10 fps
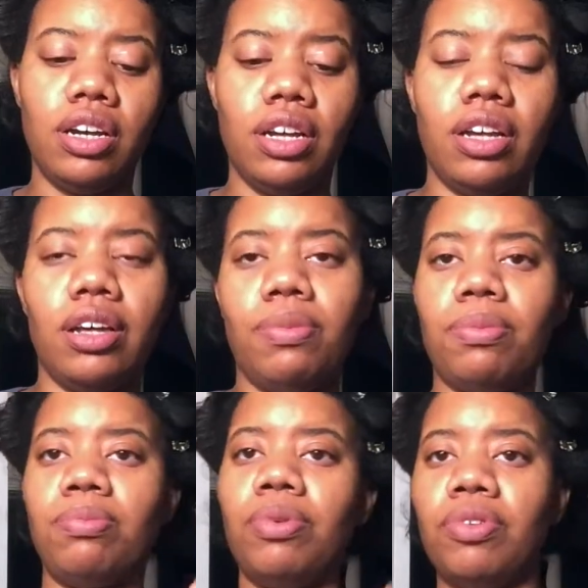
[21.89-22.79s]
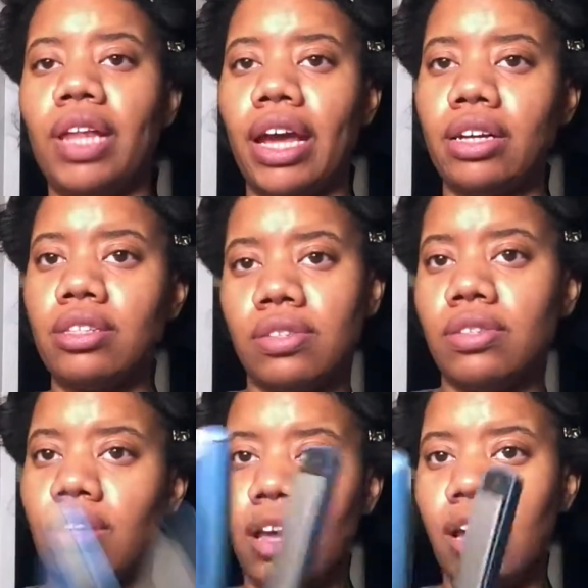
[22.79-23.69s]
But
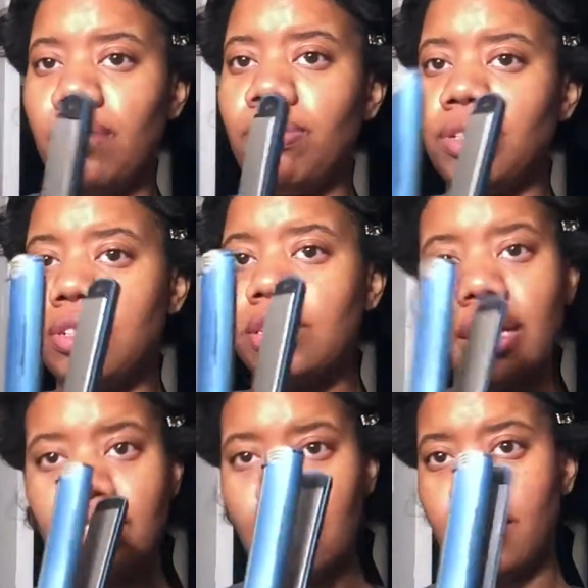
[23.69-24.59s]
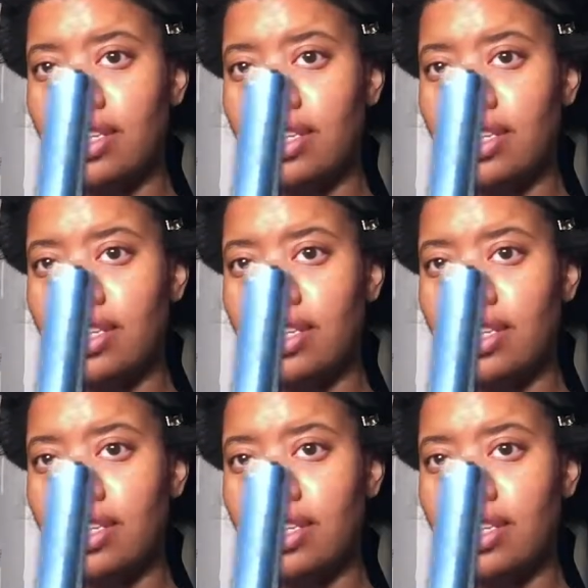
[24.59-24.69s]
relax, I am multitasking